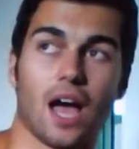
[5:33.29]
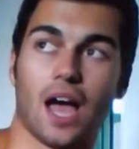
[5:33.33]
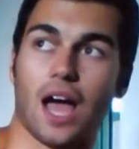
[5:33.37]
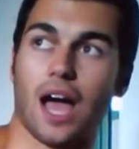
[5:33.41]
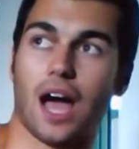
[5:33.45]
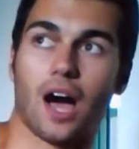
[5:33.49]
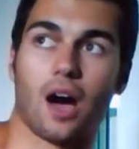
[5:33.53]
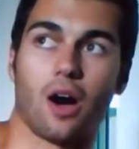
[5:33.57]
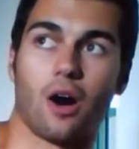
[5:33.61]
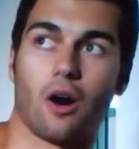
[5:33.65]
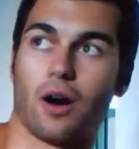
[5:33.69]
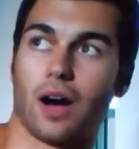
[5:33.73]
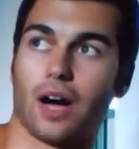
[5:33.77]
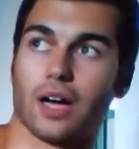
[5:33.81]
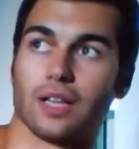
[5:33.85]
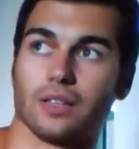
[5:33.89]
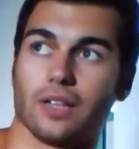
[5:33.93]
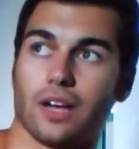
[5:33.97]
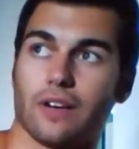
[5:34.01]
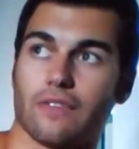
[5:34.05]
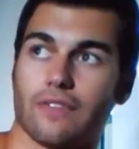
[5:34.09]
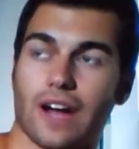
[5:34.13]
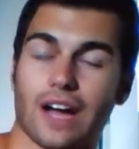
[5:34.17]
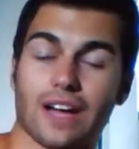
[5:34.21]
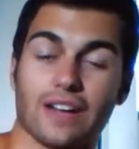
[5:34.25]
Oh, I
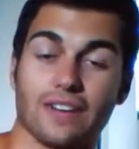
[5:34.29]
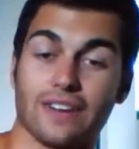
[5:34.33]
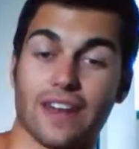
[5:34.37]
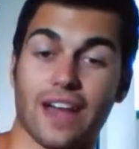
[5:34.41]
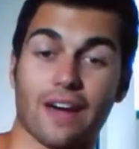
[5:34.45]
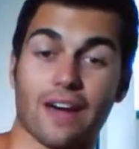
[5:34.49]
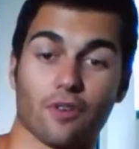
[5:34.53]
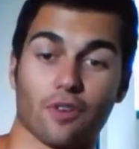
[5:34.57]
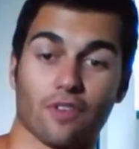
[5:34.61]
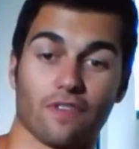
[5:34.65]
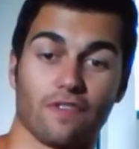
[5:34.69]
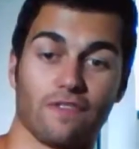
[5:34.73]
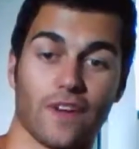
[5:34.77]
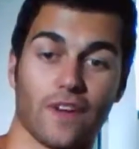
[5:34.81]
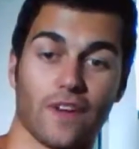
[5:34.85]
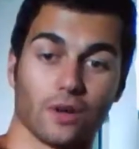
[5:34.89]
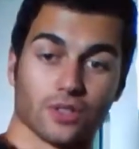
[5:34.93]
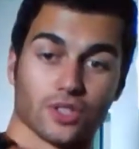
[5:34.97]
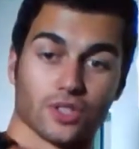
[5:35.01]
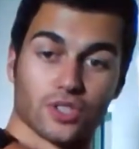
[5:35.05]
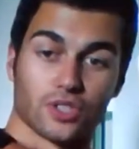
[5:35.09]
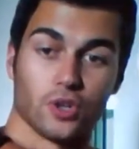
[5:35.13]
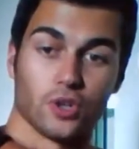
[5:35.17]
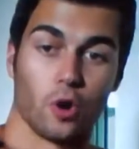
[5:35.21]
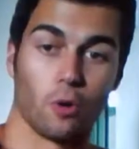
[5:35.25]
love it. I never felt
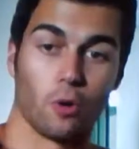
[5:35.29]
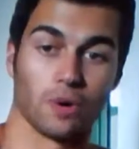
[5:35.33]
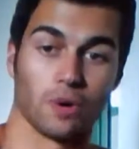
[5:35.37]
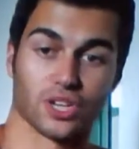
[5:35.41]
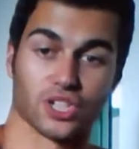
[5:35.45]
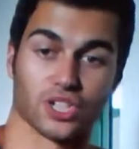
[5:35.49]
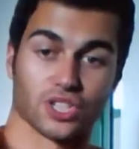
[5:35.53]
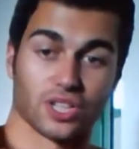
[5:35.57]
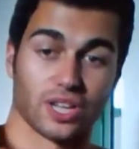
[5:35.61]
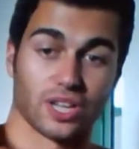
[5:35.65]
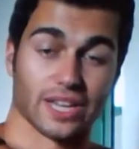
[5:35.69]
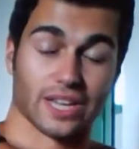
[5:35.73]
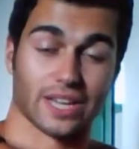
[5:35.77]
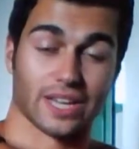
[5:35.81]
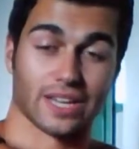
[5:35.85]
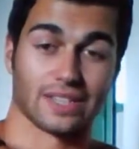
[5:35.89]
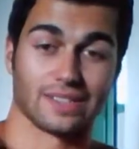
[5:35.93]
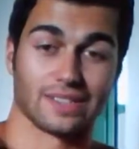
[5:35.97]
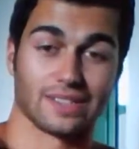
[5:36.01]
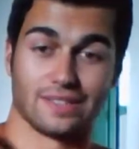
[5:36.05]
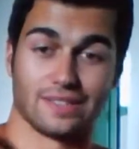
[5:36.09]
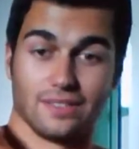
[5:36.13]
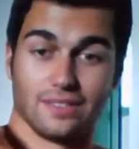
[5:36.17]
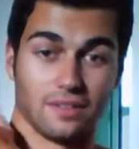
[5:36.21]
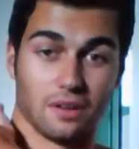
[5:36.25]
so much like,
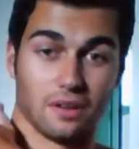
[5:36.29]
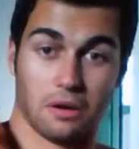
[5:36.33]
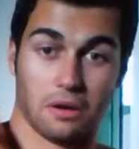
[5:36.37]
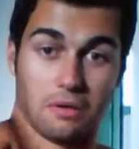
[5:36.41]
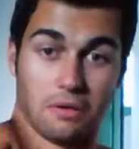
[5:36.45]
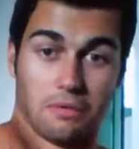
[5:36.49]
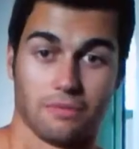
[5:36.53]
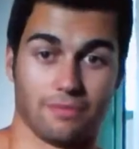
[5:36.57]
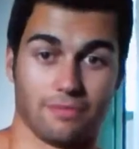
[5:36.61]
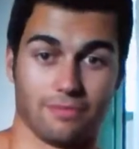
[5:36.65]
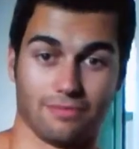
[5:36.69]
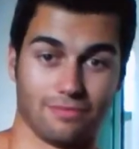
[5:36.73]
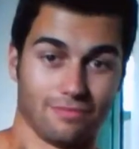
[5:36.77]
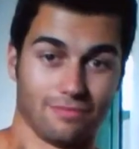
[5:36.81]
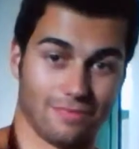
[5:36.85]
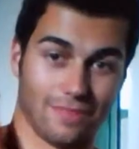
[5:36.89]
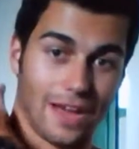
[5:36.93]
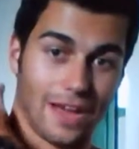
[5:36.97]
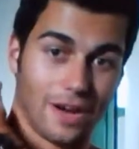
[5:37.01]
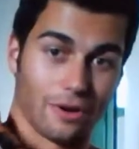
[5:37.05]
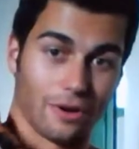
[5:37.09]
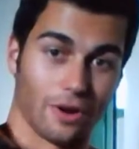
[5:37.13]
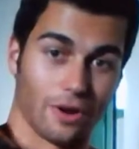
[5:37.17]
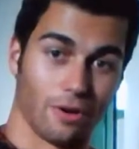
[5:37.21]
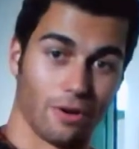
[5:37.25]
I
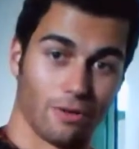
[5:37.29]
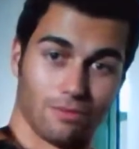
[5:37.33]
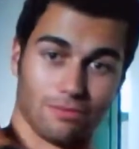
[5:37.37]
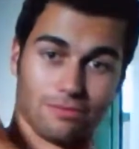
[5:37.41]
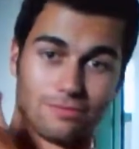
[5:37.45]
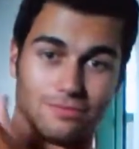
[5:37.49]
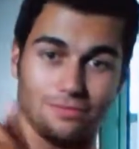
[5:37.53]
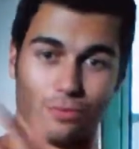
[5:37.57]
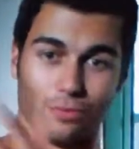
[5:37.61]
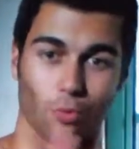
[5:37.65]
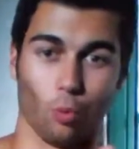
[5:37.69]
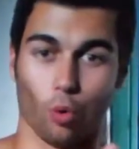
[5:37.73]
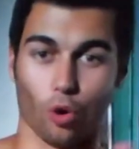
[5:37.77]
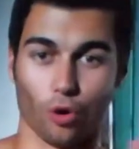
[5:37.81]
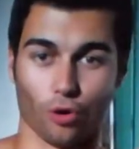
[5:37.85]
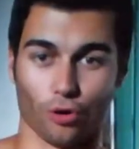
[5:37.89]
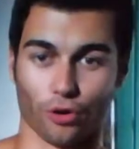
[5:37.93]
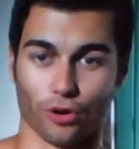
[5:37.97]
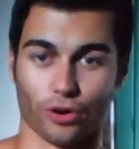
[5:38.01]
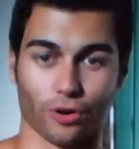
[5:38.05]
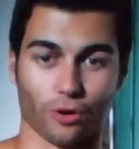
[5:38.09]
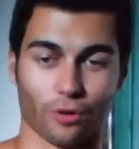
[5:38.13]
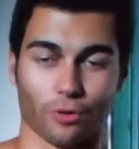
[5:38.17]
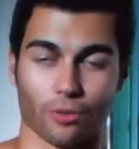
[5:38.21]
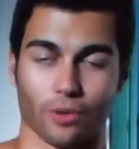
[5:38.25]
don't know,
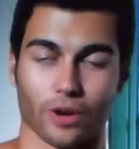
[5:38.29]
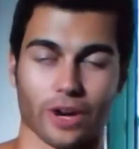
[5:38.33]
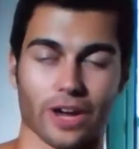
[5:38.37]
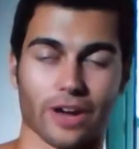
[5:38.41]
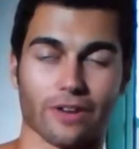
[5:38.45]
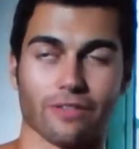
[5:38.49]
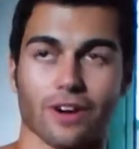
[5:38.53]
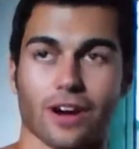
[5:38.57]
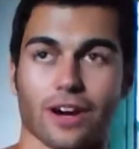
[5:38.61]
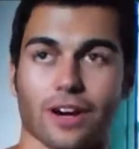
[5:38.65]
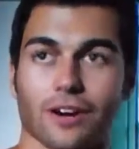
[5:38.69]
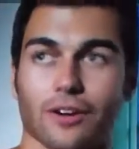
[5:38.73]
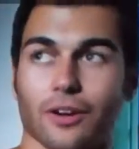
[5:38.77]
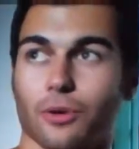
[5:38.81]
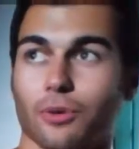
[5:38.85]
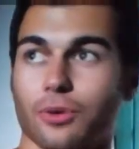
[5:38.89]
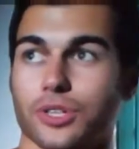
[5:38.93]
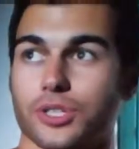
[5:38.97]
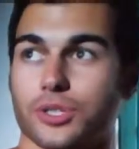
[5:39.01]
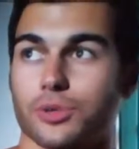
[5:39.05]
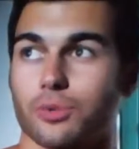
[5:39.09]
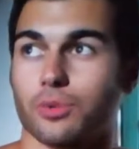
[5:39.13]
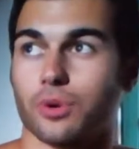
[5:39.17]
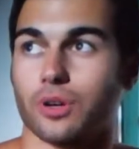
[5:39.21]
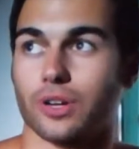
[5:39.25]
work or whatever, I don't know
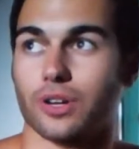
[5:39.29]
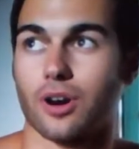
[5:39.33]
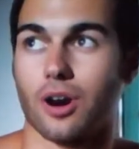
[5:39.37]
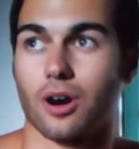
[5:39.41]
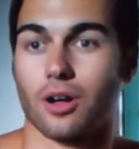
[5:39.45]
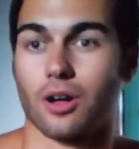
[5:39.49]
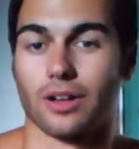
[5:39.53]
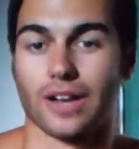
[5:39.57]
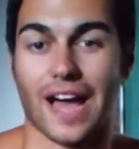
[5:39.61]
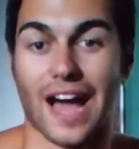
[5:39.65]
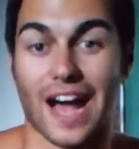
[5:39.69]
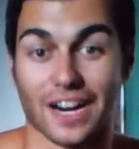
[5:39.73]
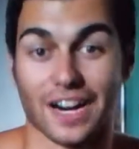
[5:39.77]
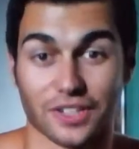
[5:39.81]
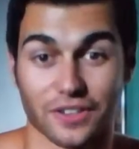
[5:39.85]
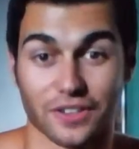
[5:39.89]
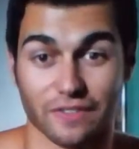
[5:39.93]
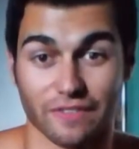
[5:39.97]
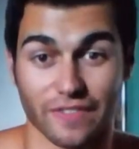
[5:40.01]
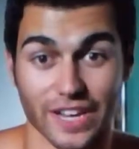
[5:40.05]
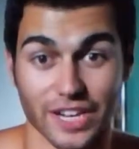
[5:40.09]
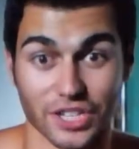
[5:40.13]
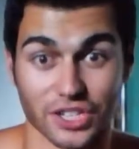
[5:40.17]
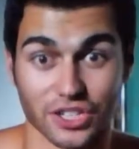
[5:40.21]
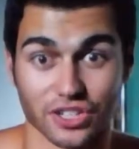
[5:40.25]
what you want to call it,
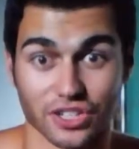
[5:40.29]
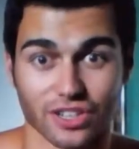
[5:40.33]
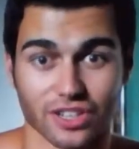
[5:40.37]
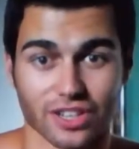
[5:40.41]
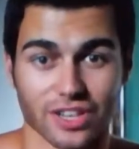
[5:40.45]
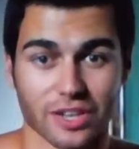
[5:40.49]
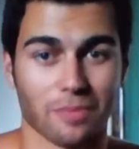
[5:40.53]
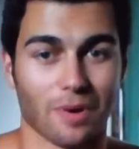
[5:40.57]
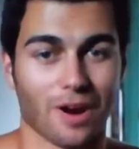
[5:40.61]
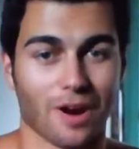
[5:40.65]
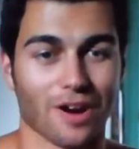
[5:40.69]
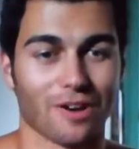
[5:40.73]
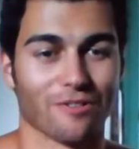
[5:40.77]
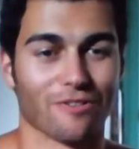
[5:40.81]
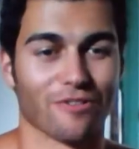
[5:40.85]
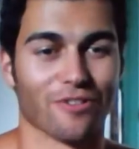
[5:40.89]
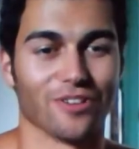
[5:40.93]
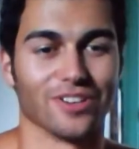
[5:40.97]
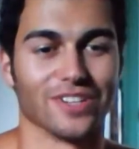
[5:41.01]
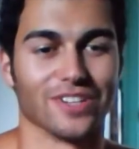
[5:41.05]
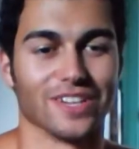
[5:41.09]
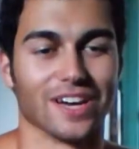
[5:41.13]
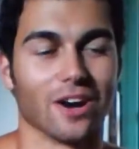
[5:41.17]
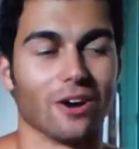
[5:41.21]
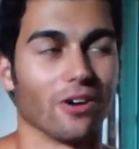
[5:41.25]
activation in my rear
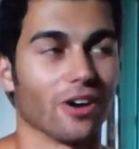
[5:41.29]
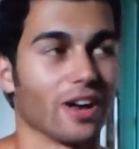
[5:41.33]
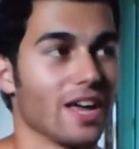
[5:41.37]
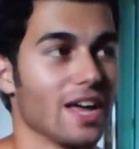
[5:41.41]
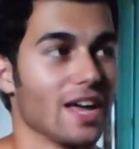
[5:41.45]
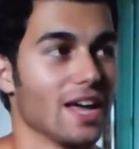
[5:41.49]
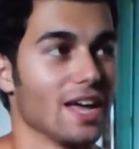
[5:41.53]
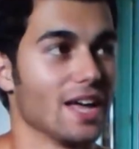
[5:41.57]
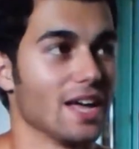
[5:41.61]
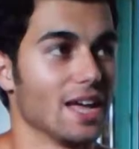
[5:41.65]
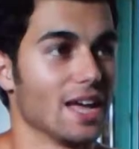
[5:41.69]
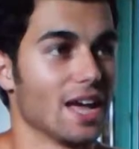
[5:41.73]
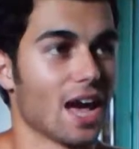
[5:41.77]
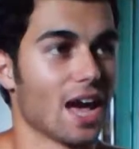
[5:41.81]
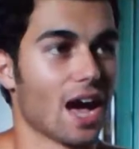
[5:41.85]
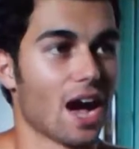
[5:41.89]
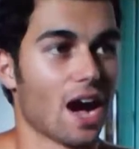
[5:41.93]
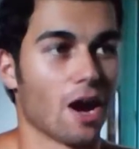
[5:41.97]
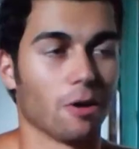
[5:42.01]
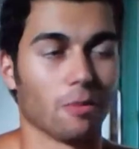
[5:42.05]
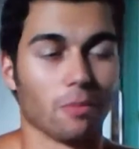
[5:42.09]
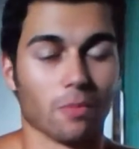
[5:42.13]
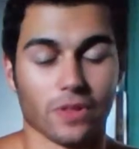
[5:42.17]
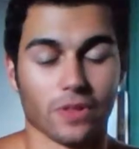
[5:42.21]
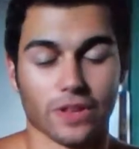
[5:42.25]
delt
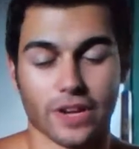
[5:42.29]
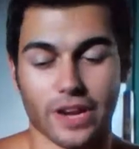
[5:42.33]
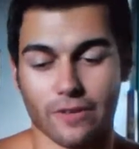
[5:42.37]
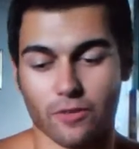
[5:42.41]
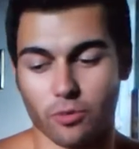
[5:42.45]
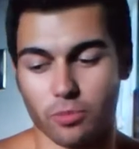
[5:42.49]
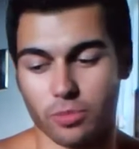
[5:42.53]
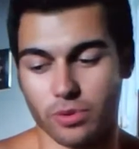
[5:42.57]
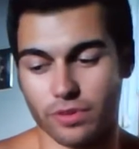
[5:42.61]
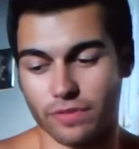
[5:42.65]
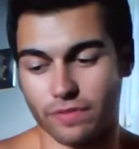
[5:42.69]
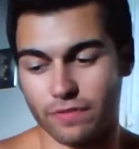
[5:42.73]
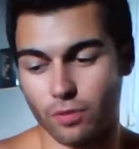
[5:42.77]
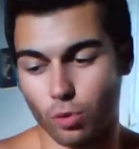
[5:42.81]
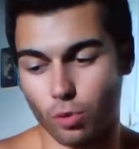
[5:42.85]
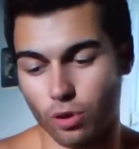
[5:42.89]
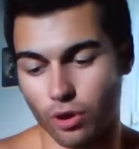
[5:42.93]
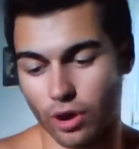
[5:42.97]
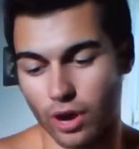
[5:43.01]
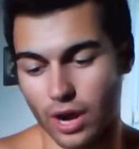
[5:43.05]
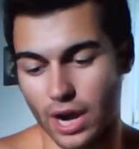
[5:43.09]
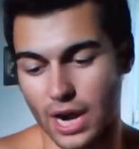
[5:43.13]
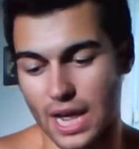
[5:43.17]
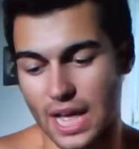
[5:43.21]
than ever before.